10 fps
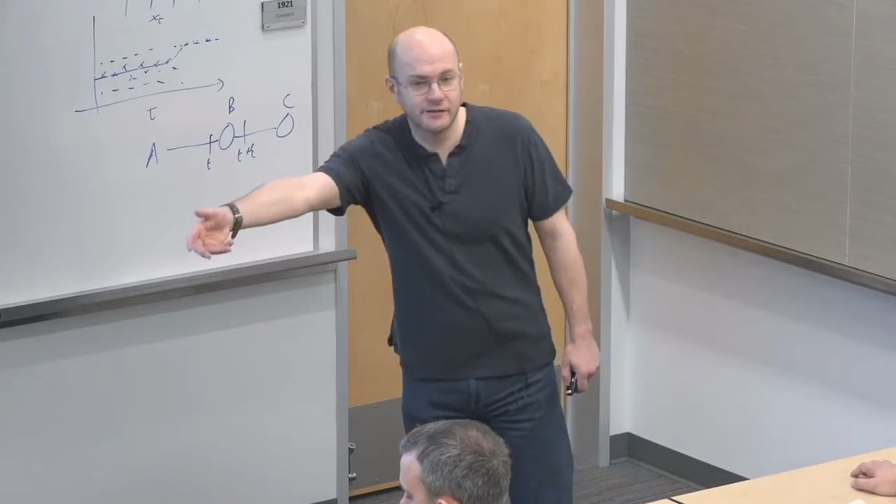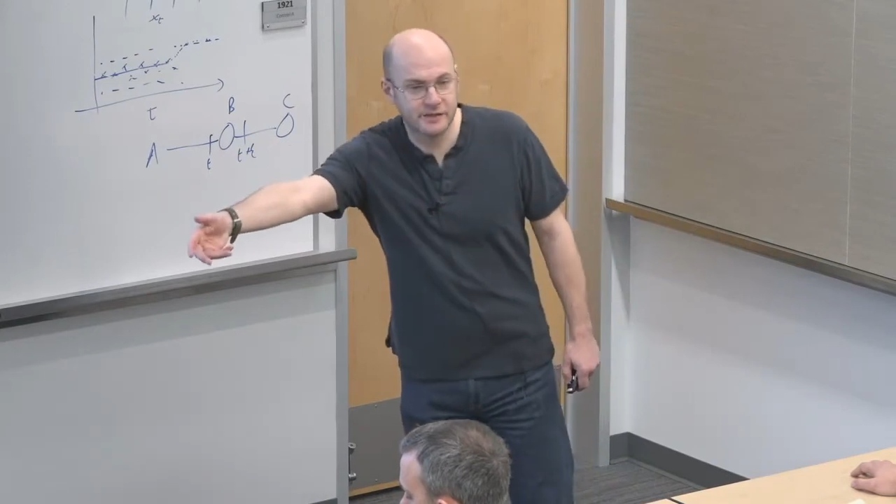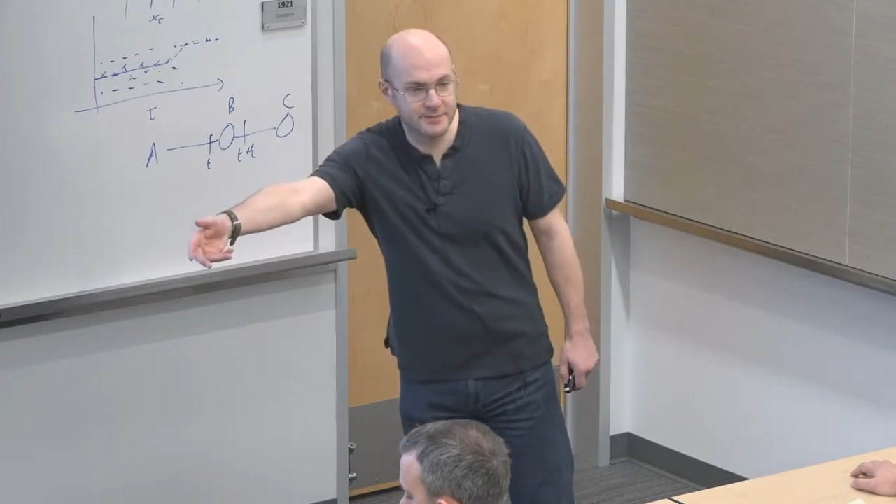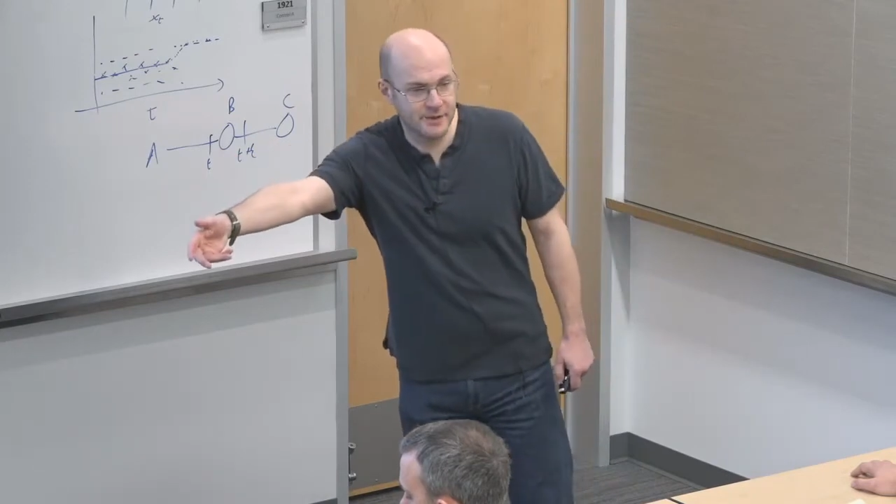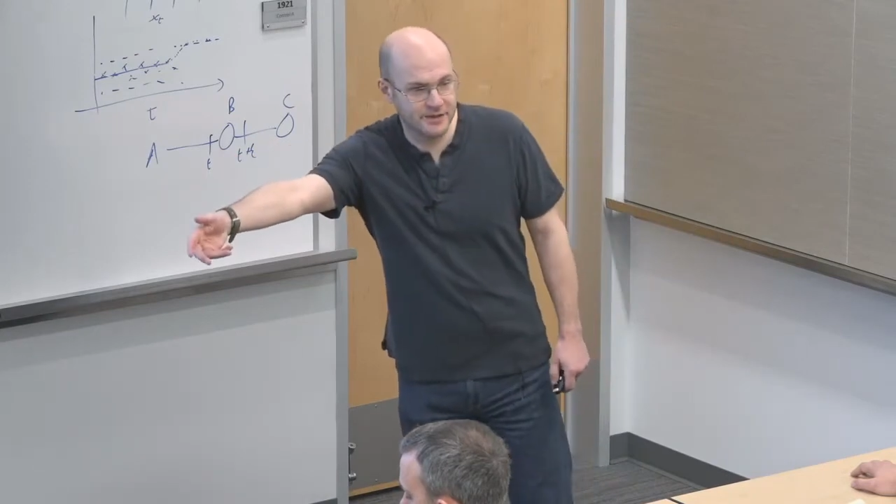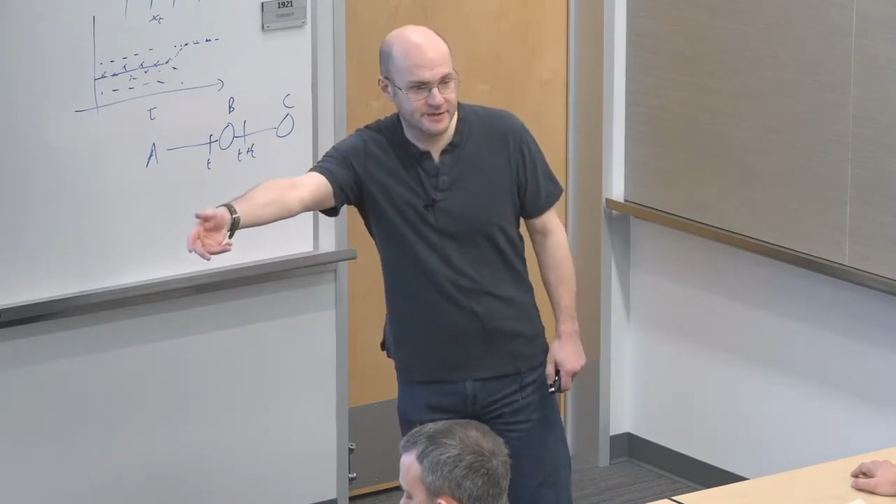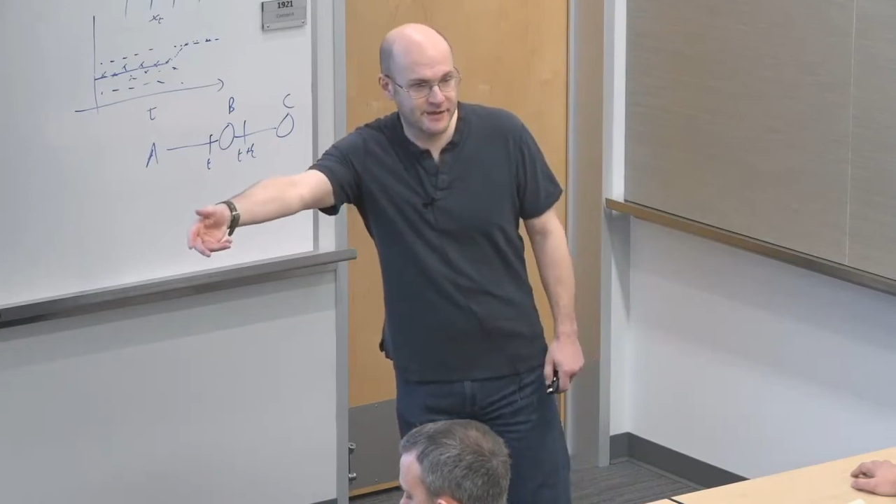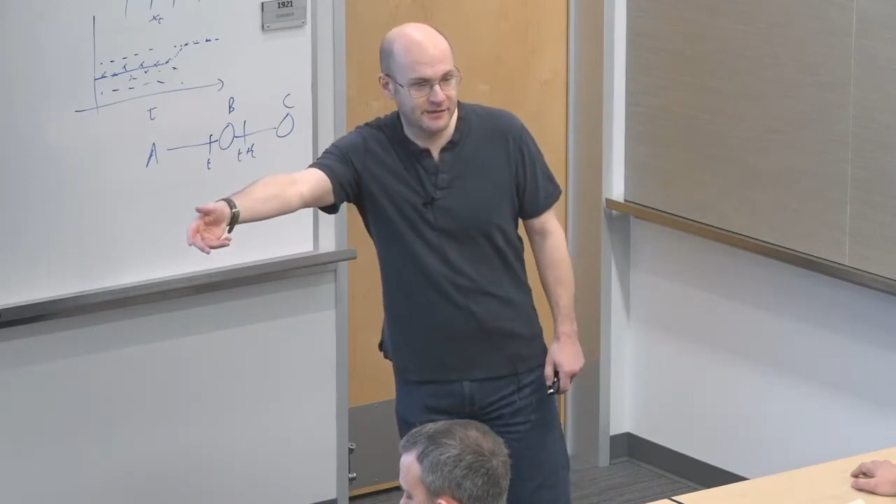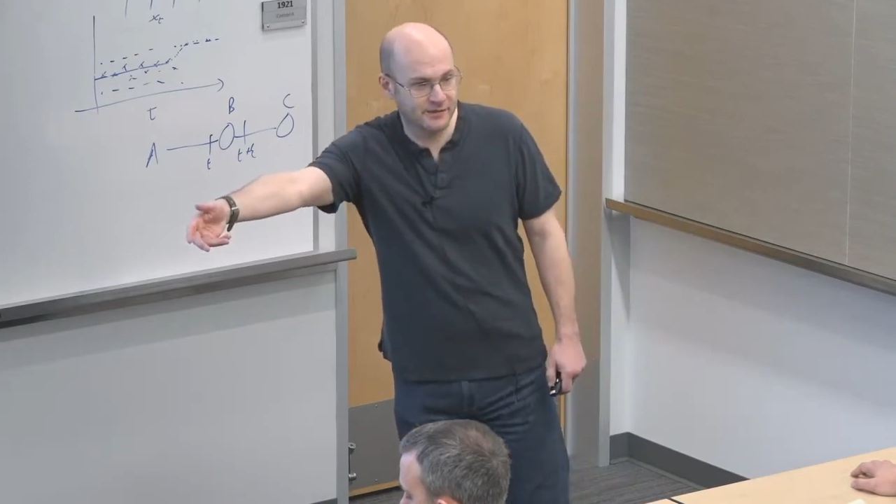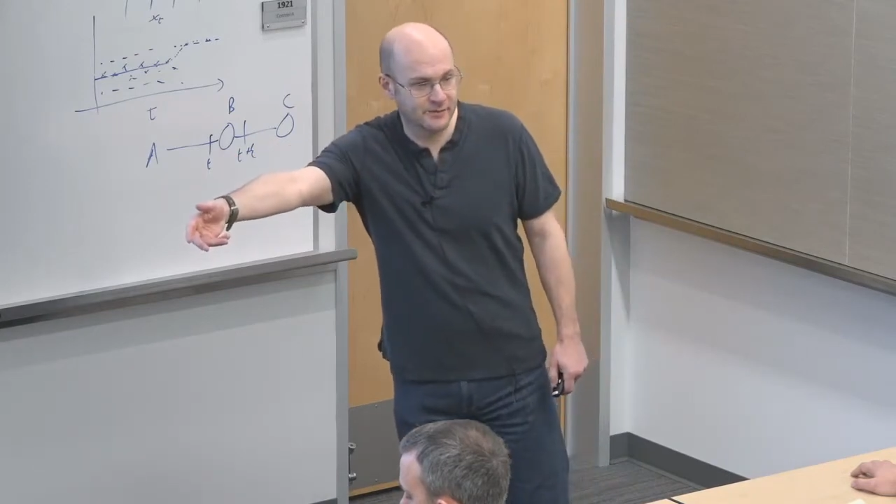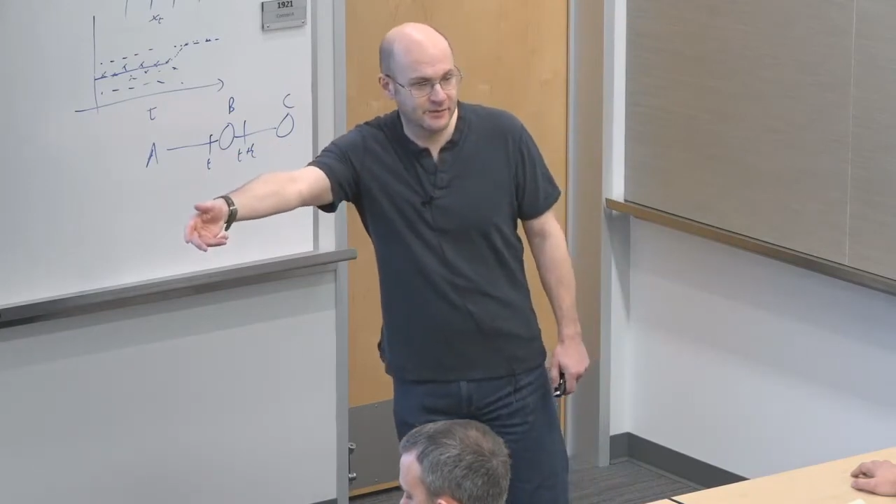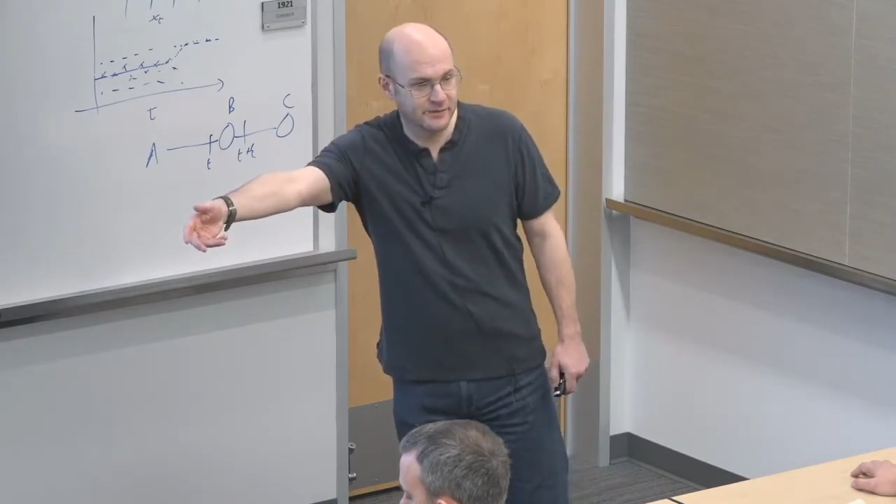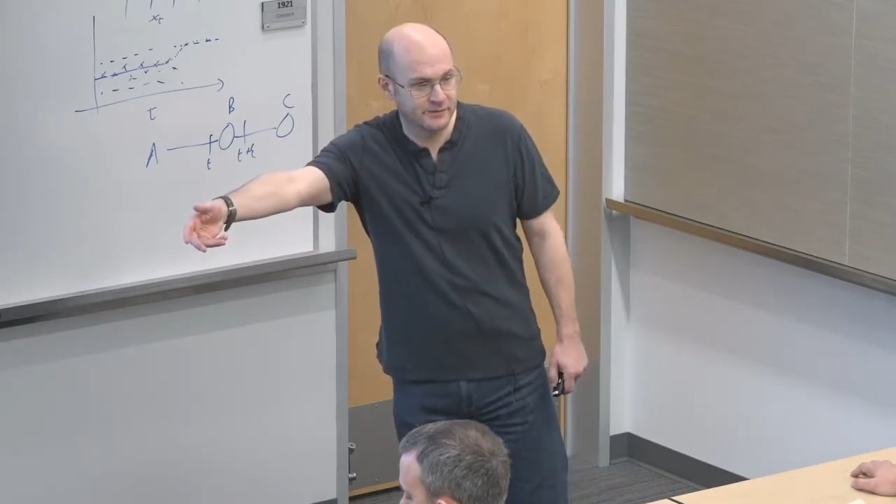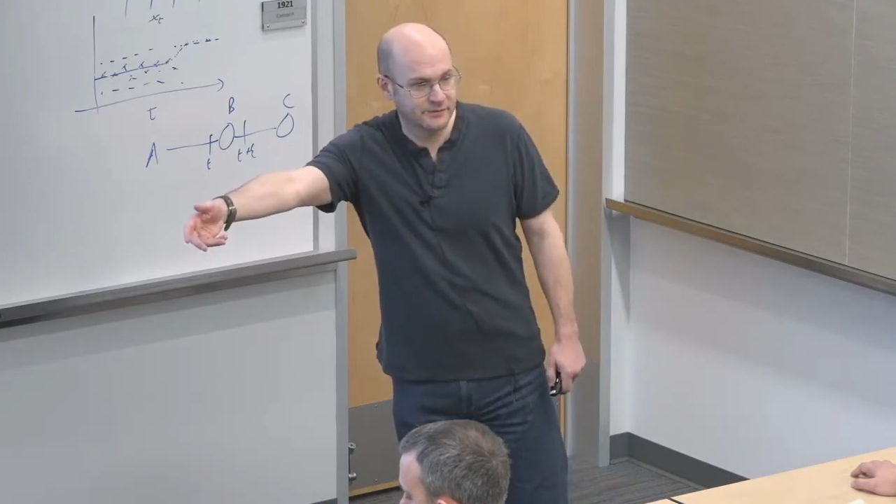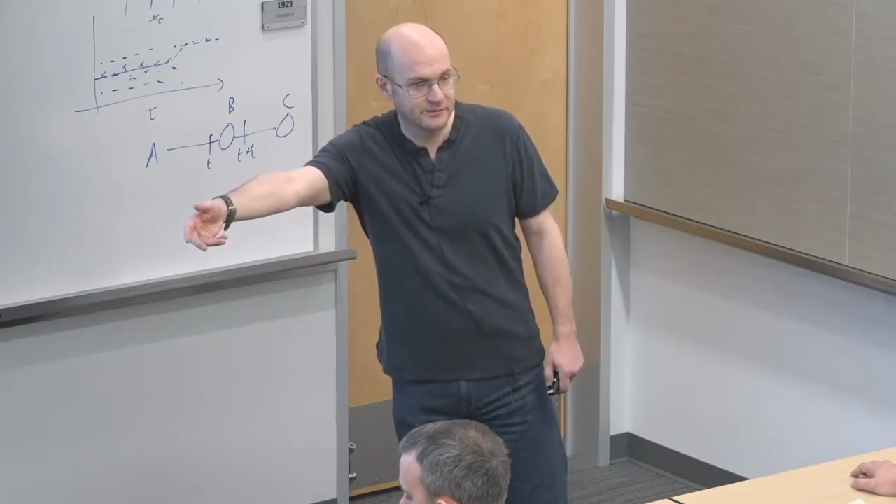a response variable.
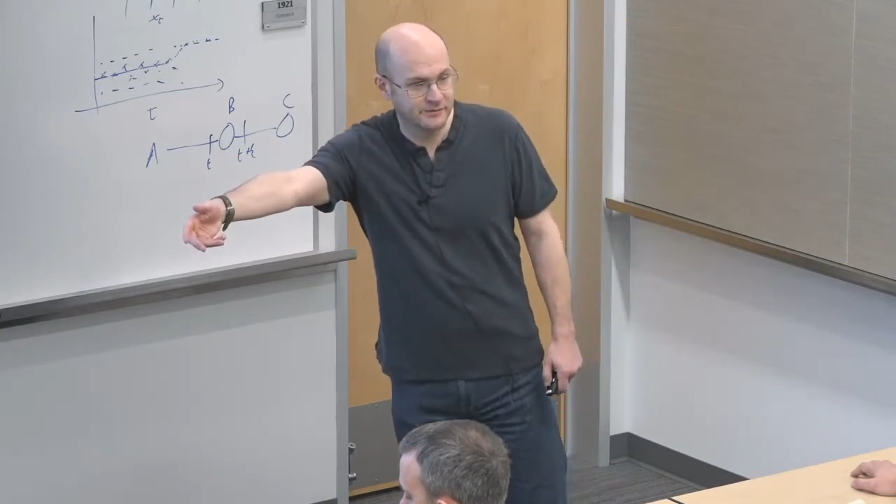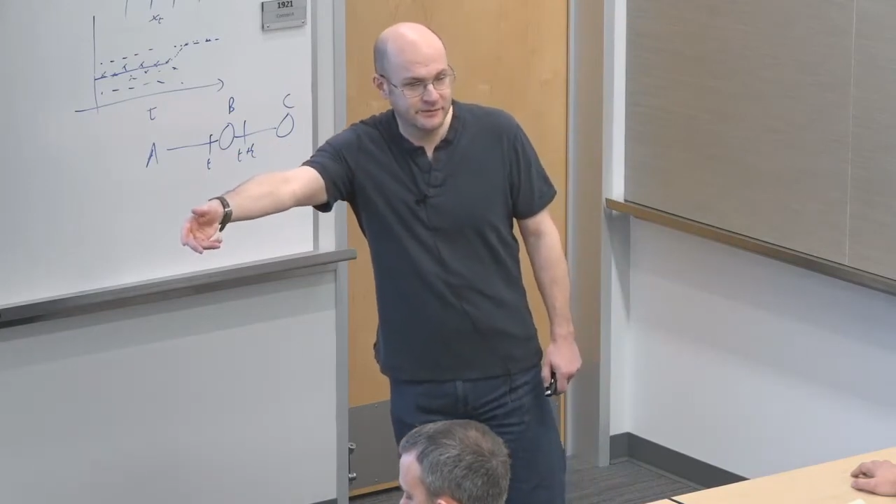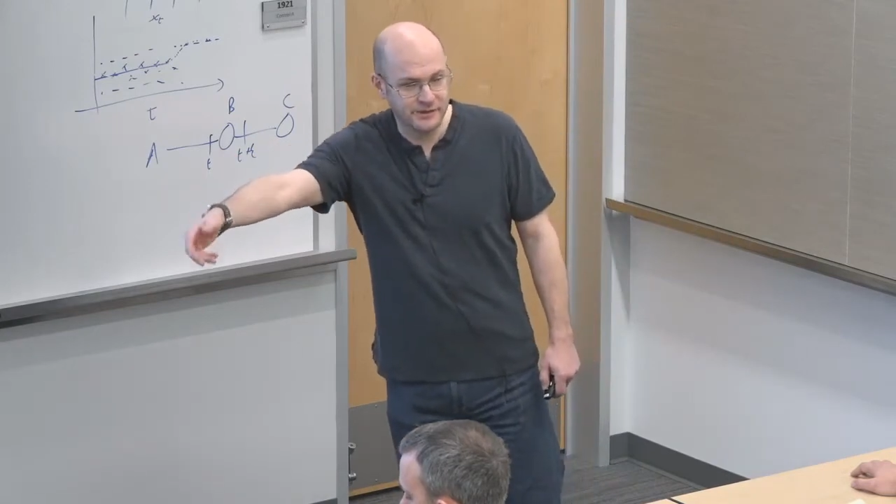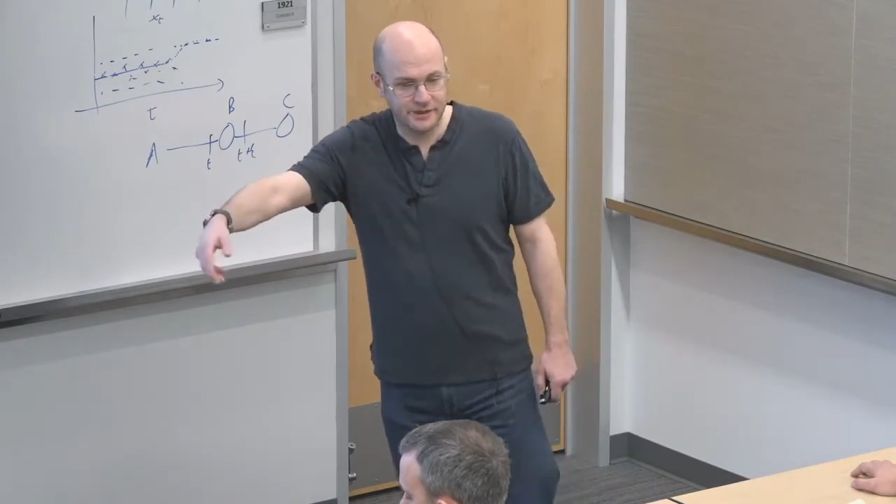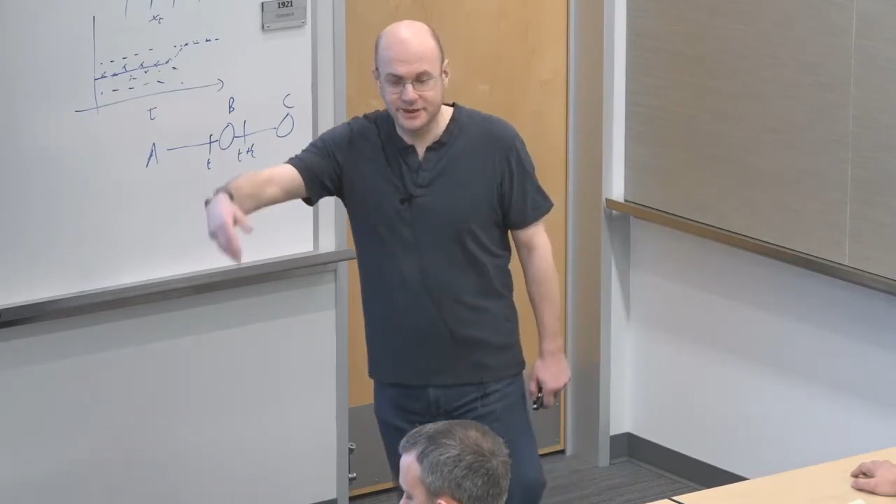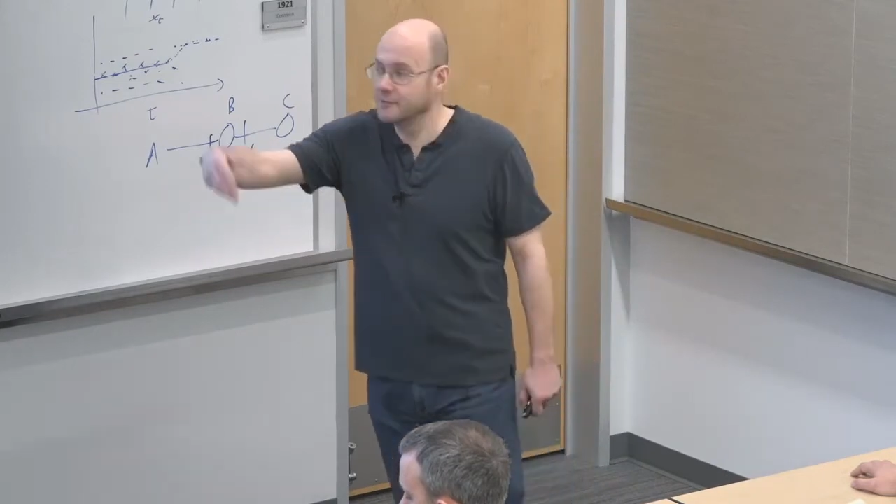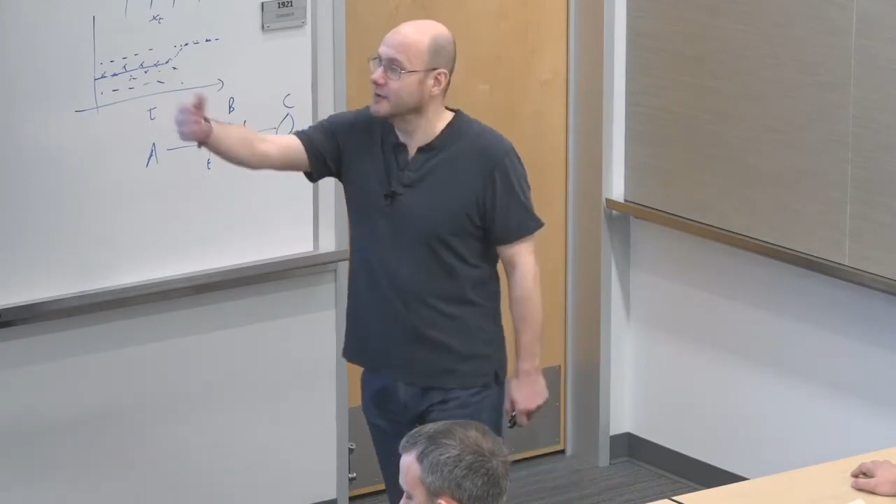And it's going to be a